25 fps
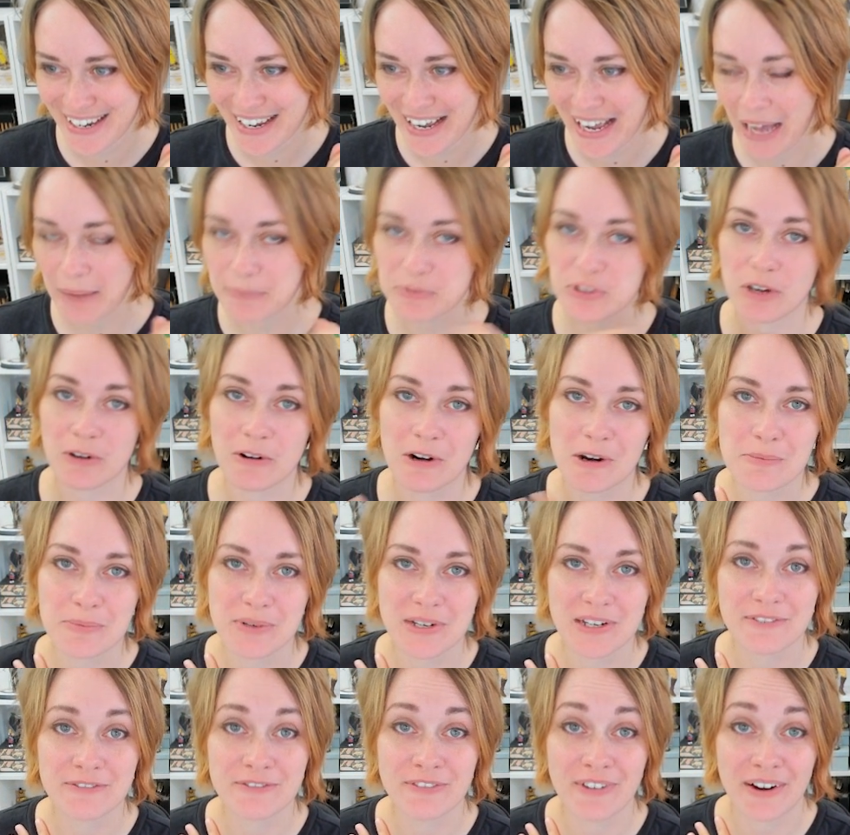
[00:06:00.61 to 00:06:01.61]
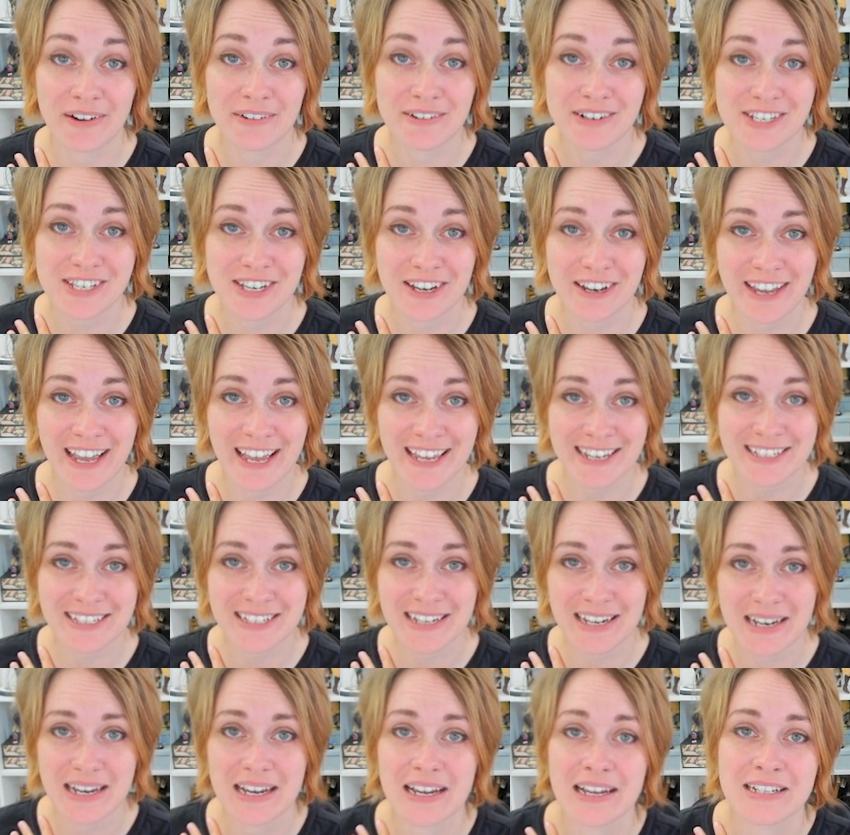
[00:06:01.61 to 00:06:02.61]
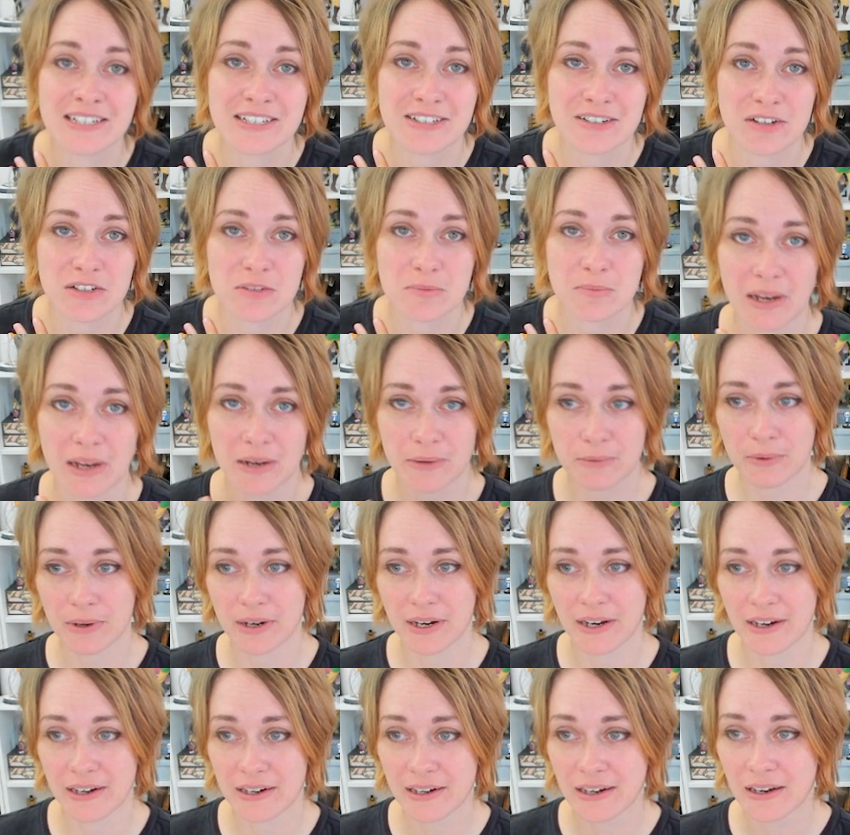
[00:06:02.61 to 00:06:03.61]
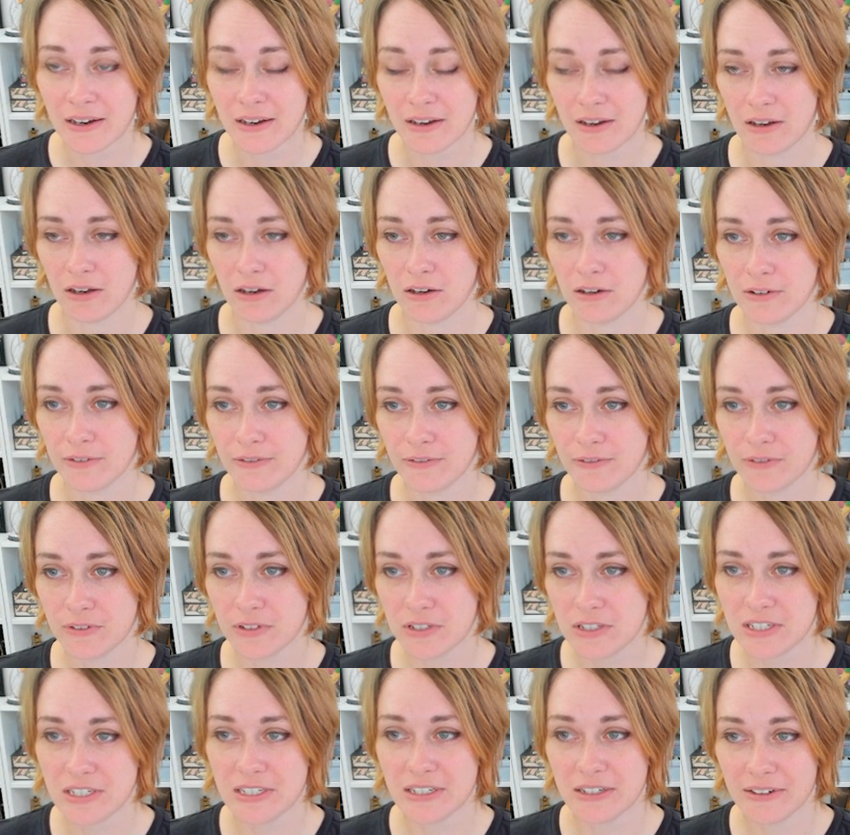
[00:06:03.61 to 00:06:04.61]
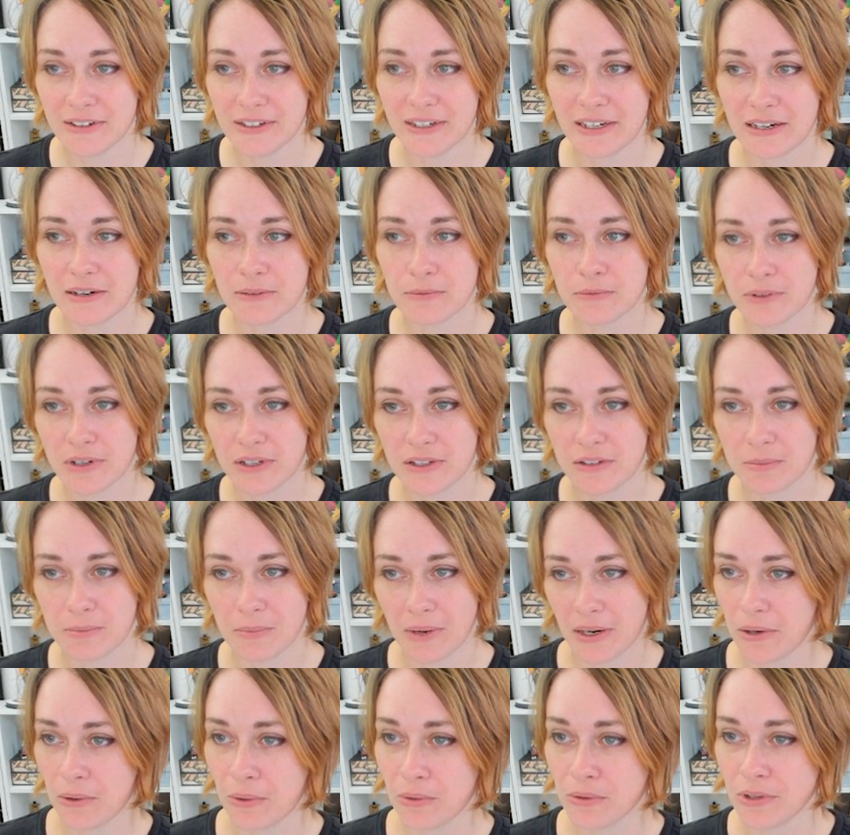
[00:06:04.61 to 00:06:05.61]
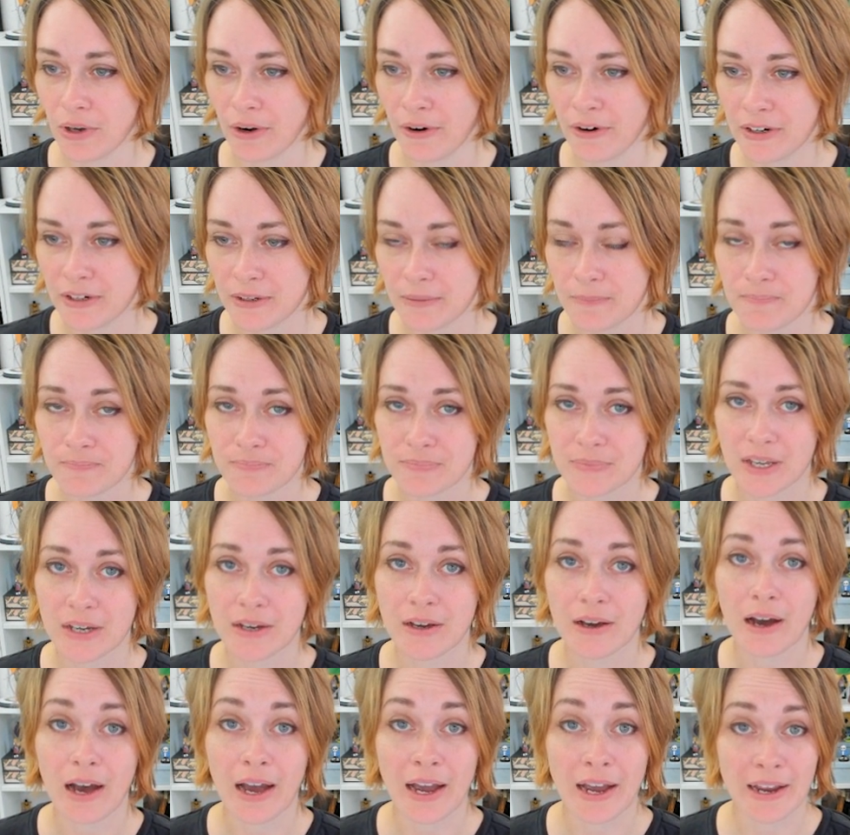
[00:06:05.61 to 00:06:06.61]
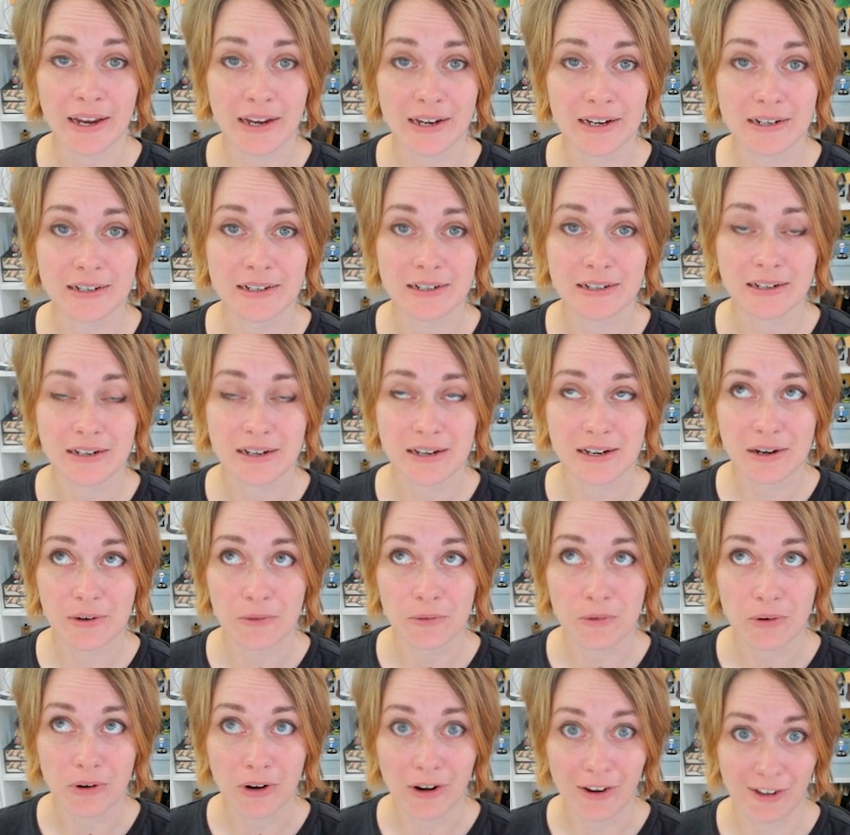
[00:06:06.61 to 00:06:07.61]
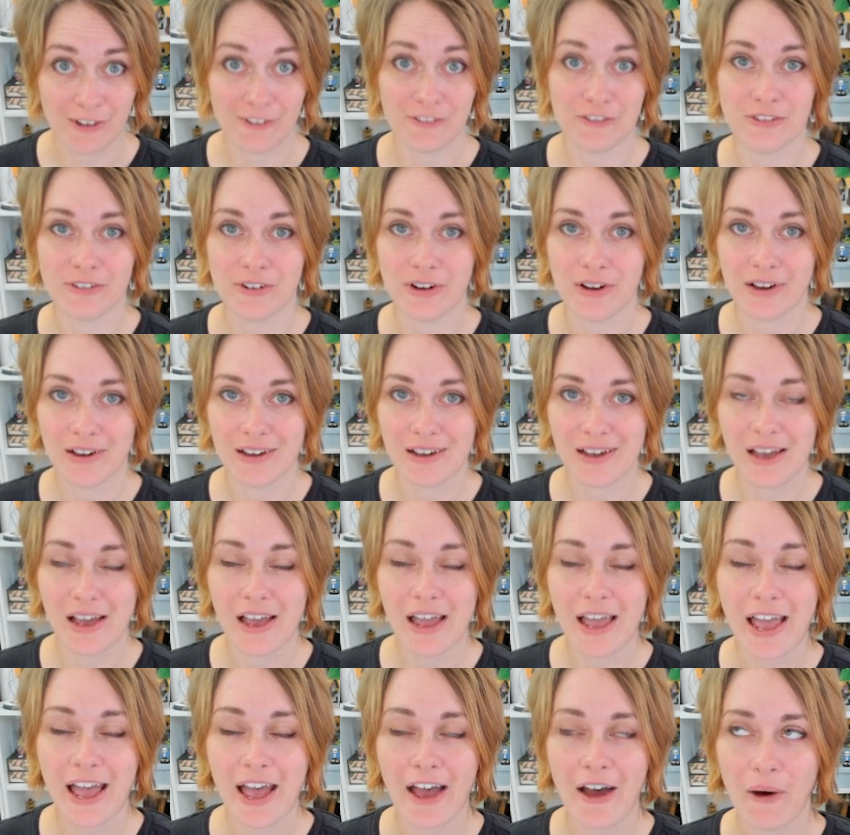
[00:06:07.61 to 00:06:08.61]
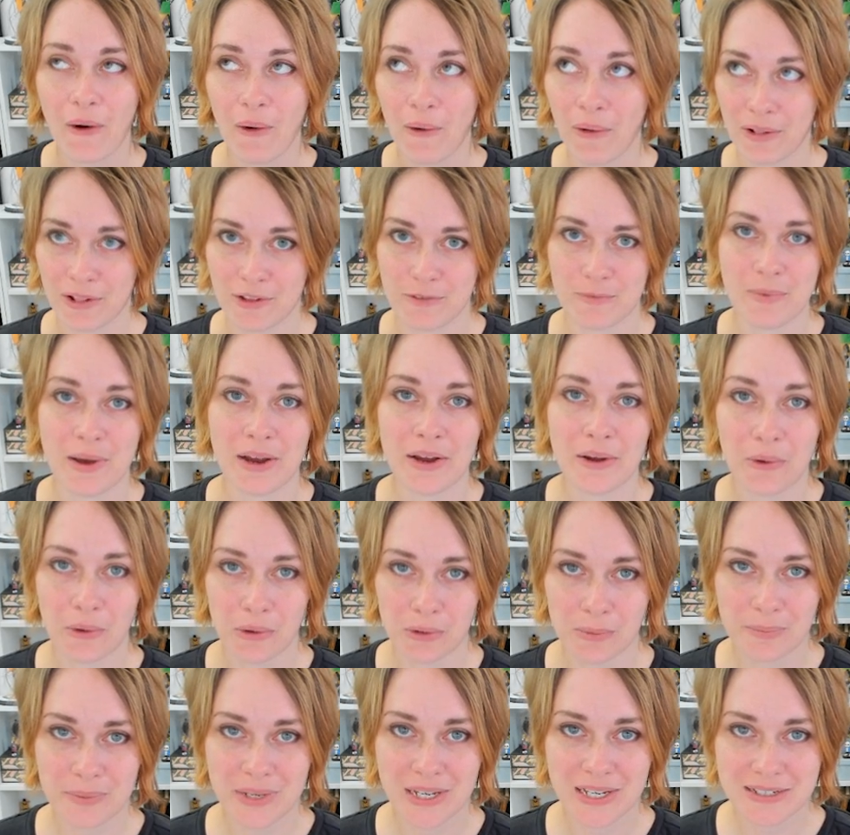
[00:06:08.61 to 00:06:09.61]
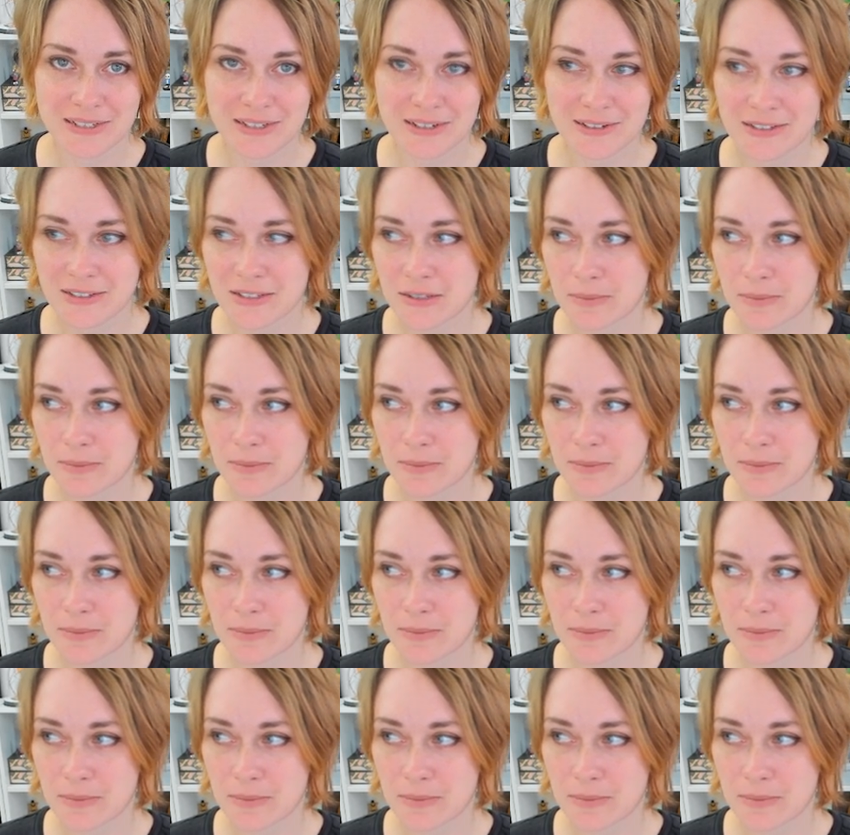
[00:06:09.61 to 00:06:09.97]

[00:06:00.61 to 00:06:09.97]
I'm sorry, I'm being very sarcastic. It's just way of dealing with my old art. I love all of my old pieces